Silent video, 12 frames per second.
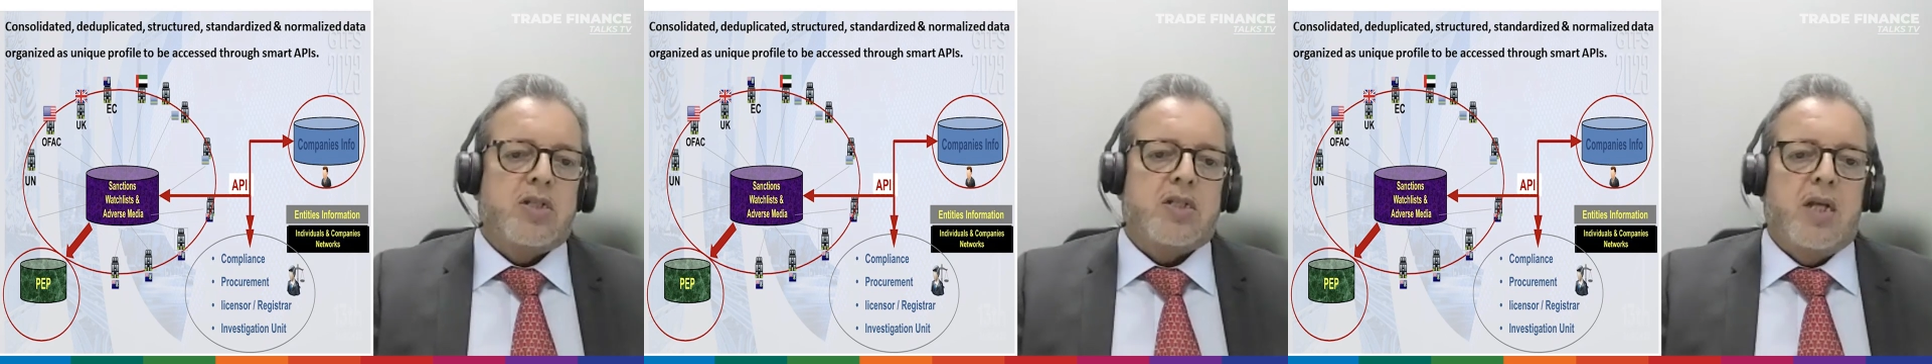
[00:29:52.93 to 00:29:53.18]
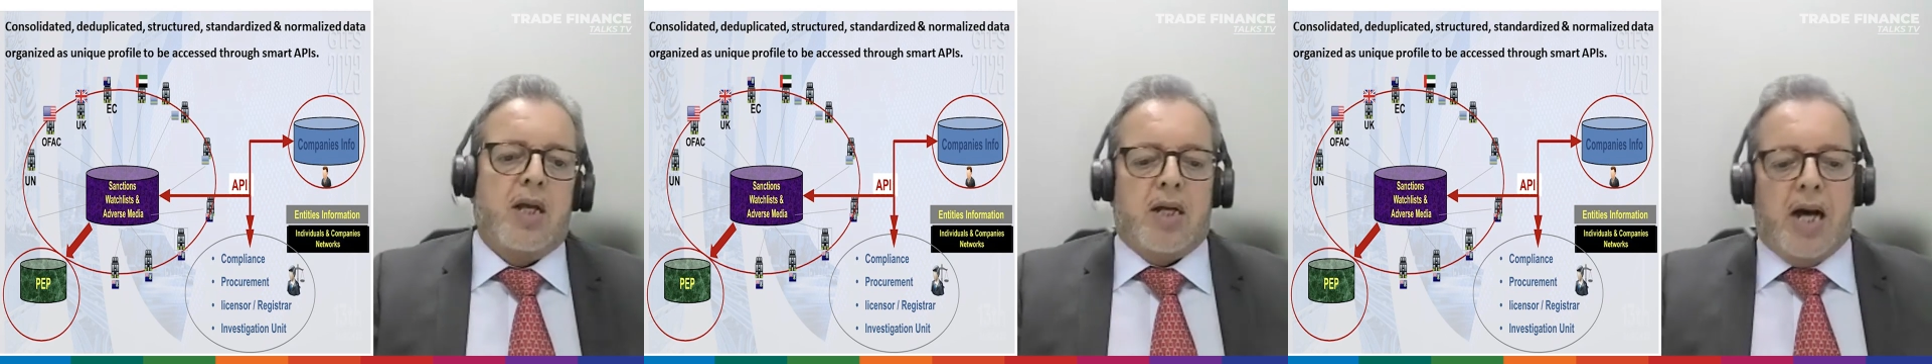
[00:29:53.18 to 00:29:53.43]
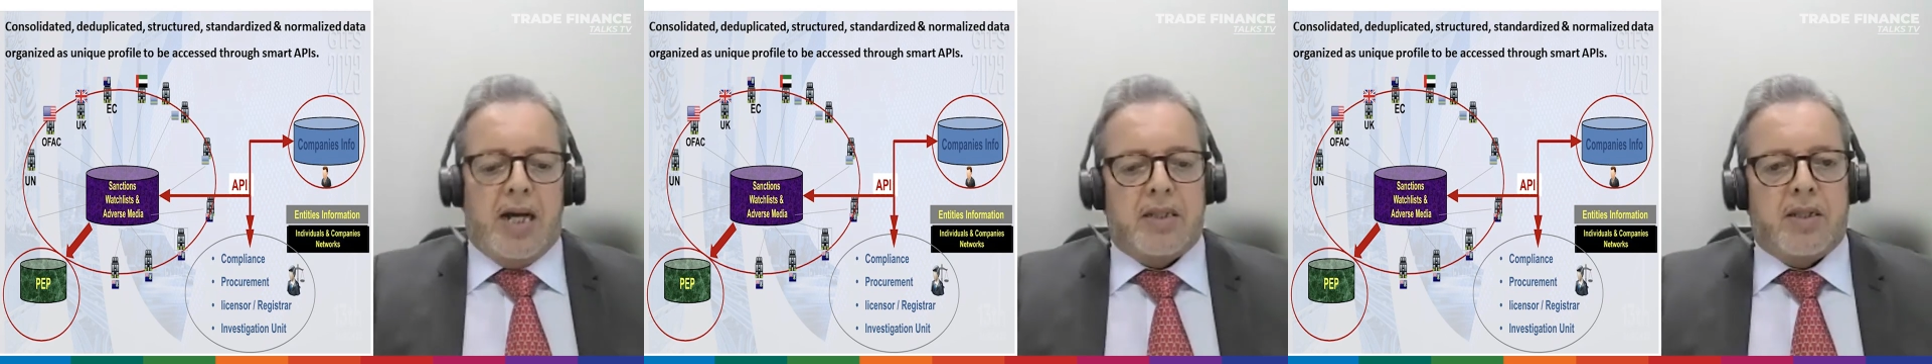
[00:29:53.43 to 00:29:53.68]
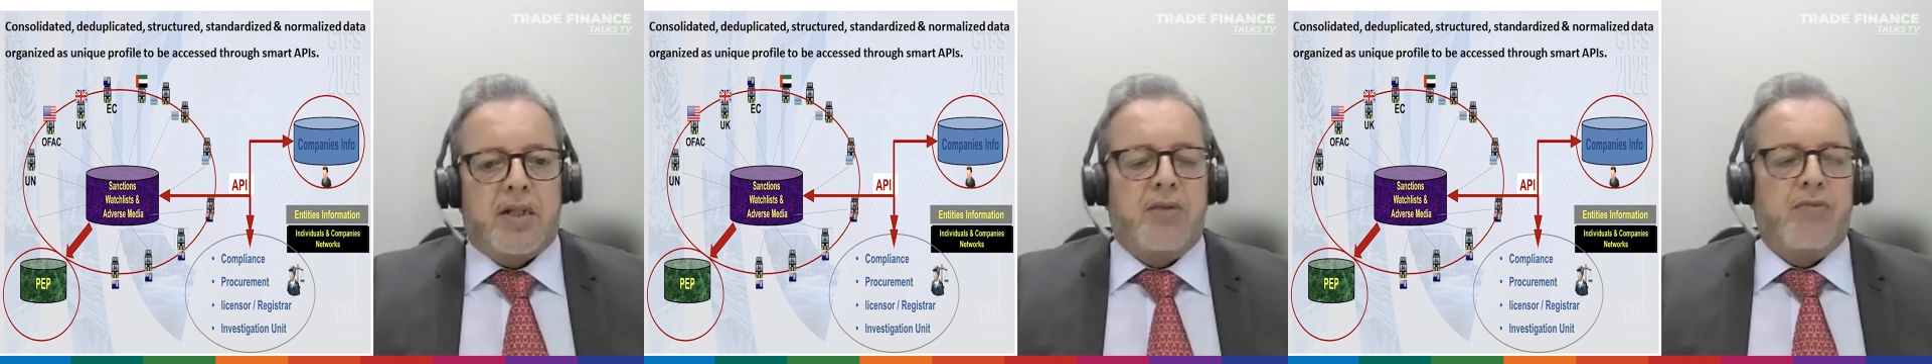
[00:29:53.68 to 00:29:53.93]
which is
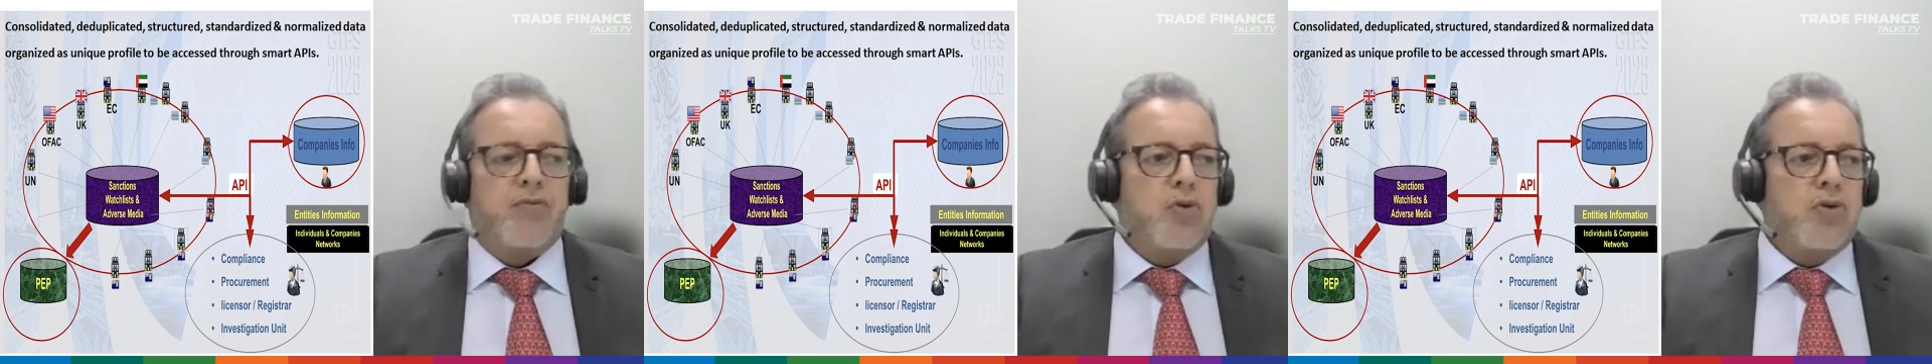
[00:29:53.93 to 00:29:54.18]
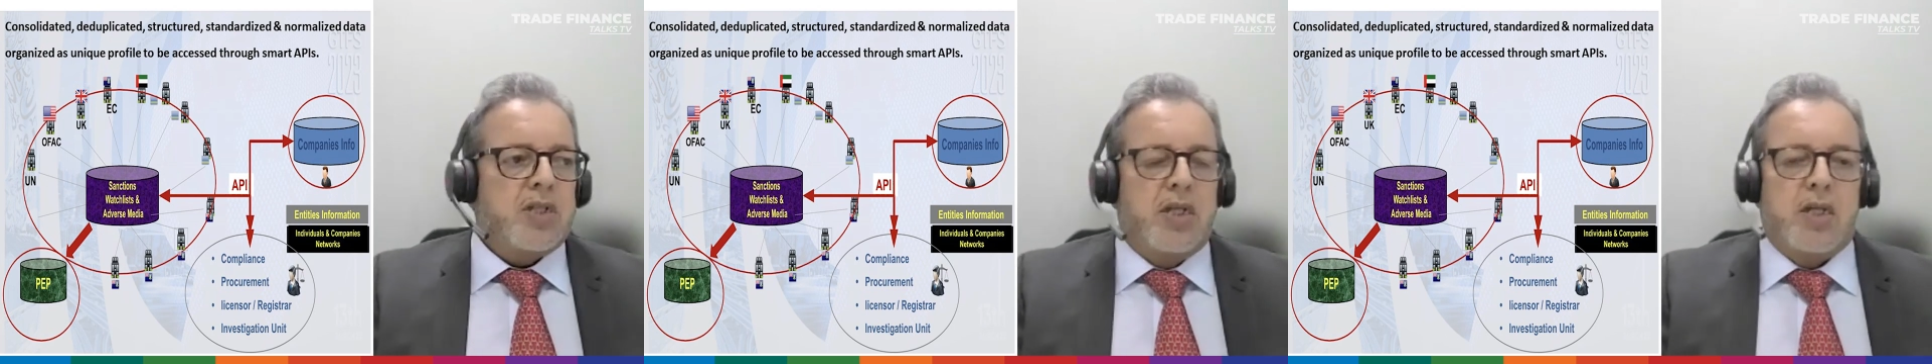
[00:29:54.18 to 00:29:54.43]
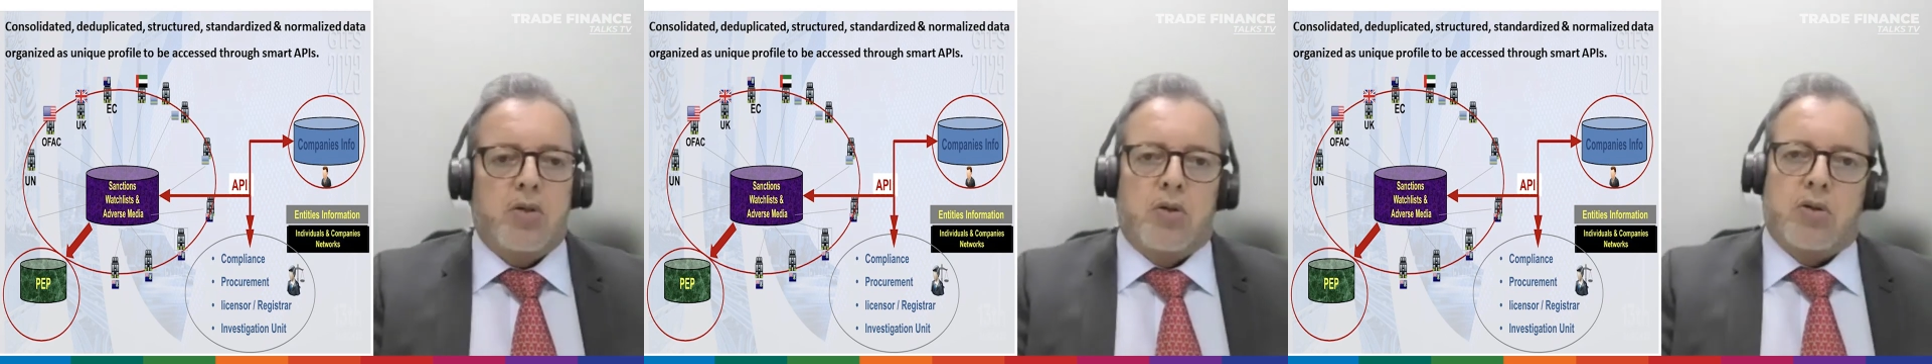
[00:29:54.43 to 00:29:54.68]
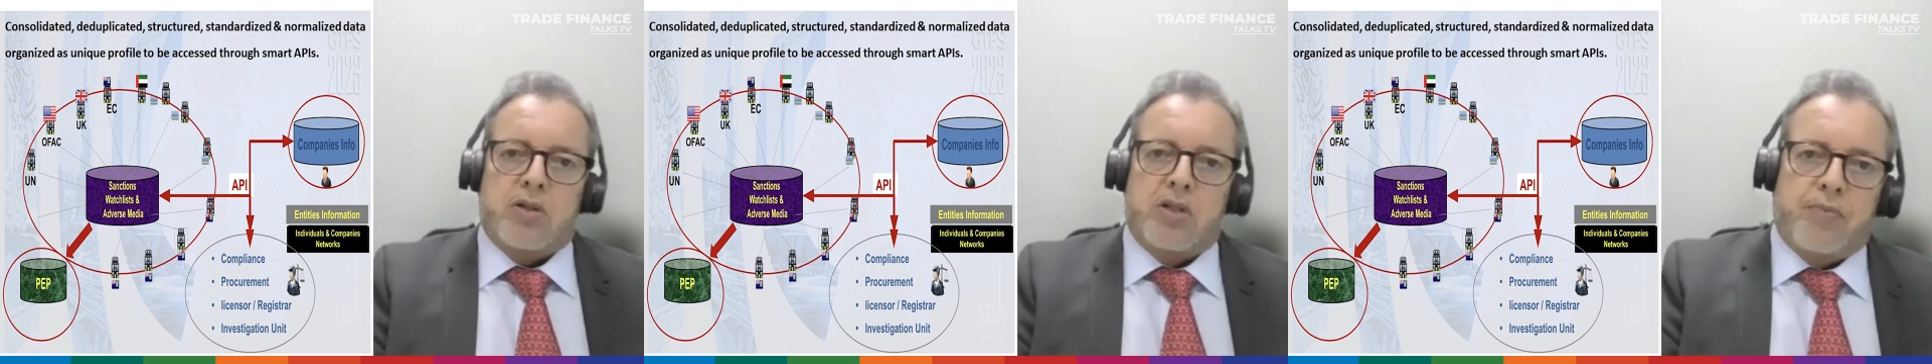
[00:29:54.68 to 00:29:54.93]
either invoicing
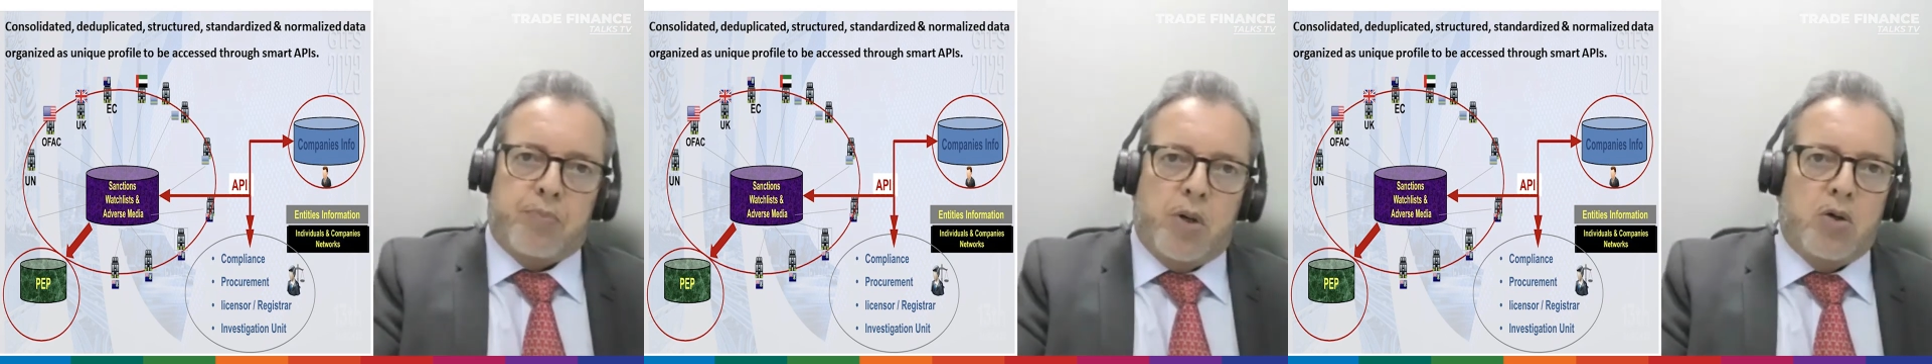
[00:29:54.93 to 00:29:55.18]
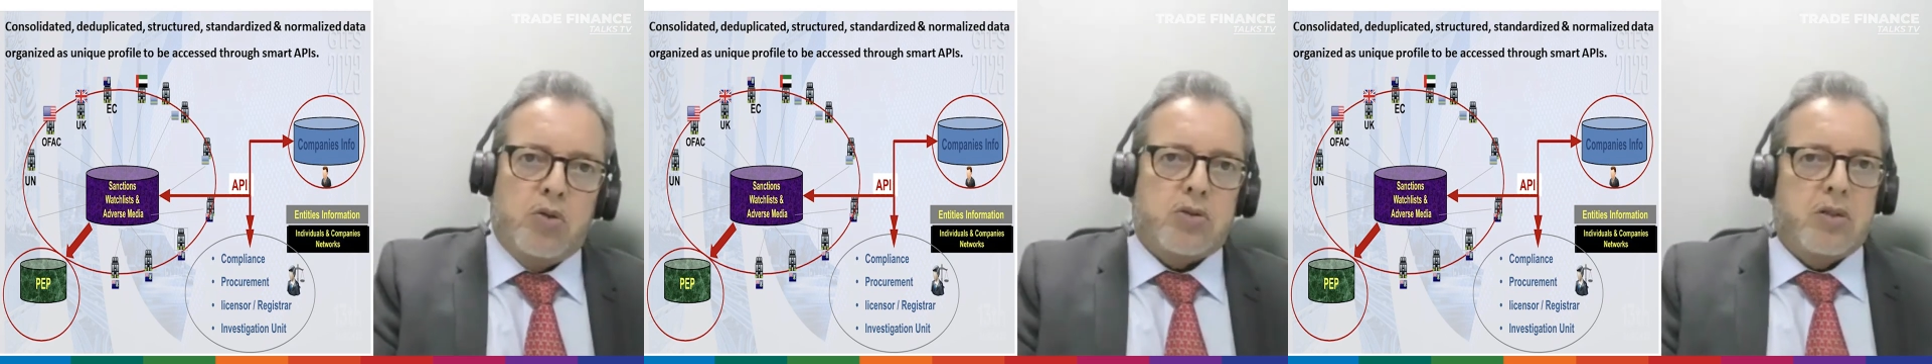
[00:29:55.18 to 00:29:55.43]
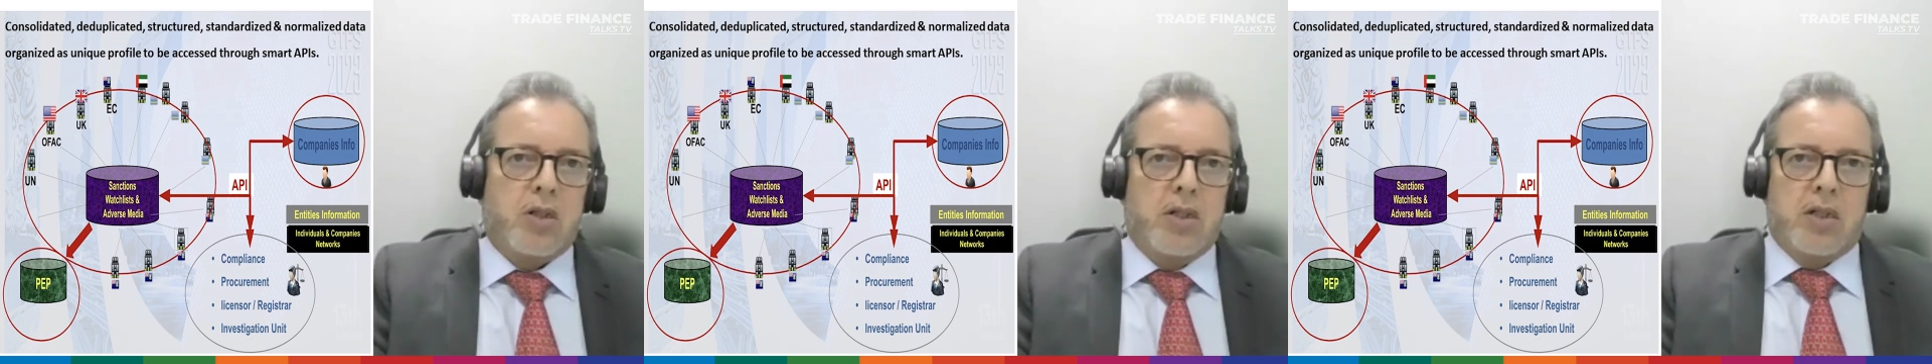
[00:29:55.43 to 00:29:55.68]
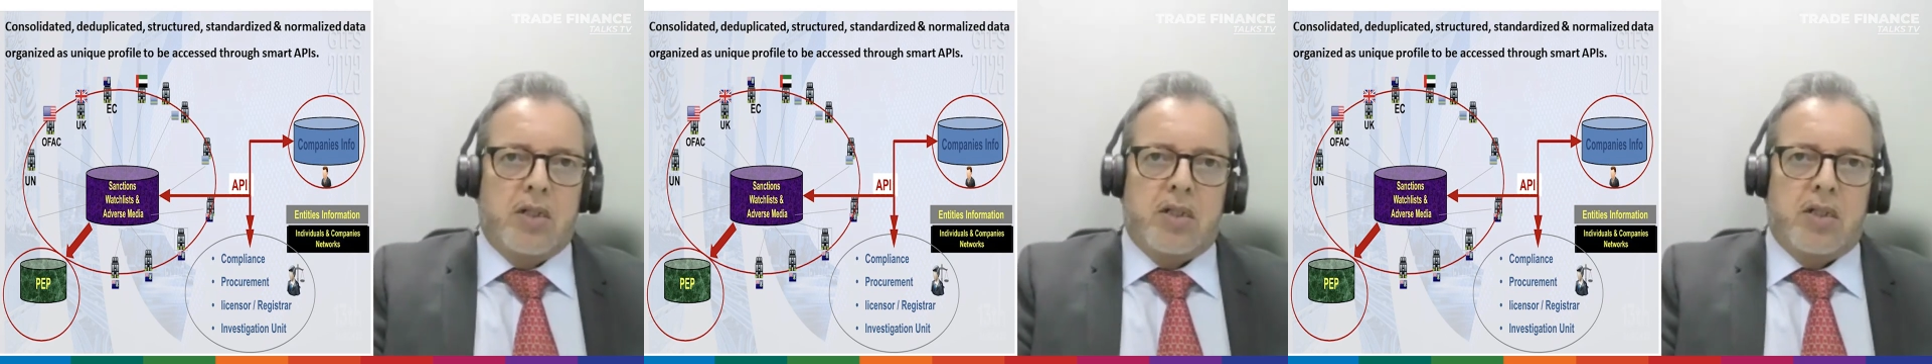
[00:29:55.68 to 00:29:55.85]
or the boat